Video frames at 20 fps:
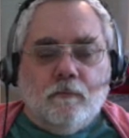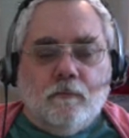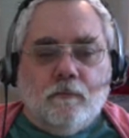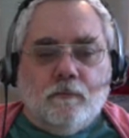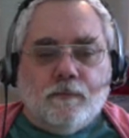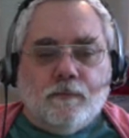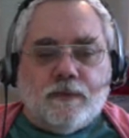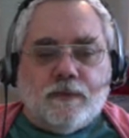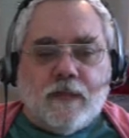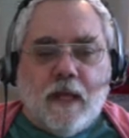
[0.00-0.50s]

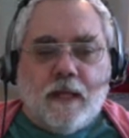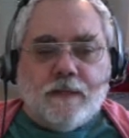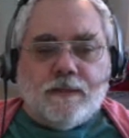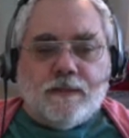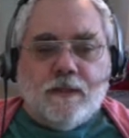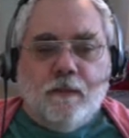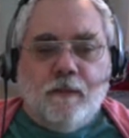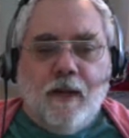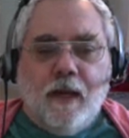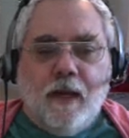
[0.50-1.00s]
psi
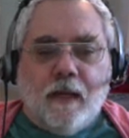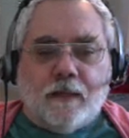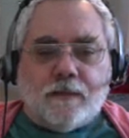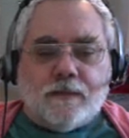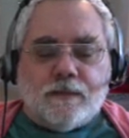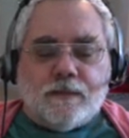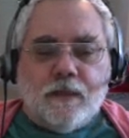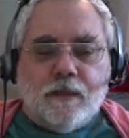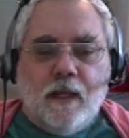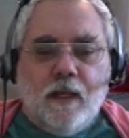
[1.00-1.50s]
sub
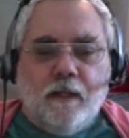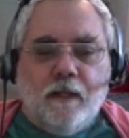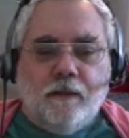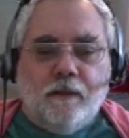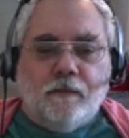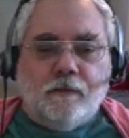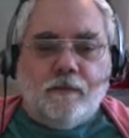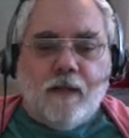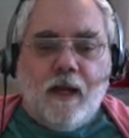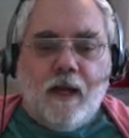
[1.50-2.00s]
x
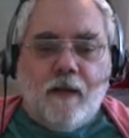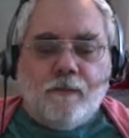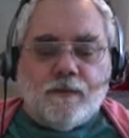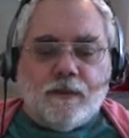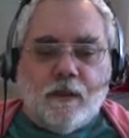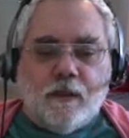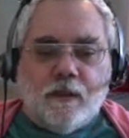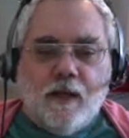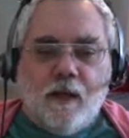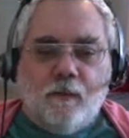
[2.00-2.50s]
and times
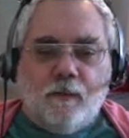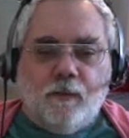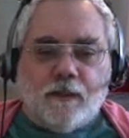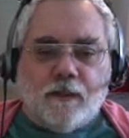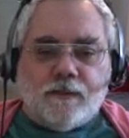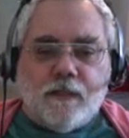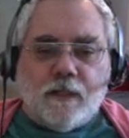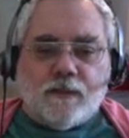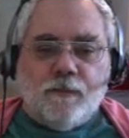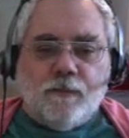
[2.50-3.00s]
the
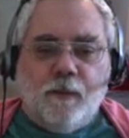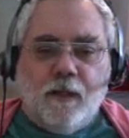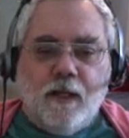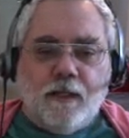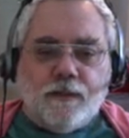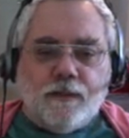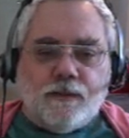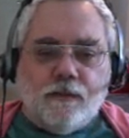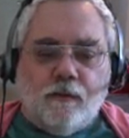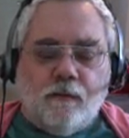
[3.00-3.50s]
complex
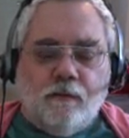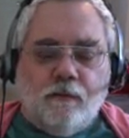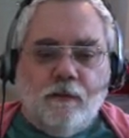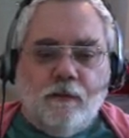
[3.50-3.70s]
exponential,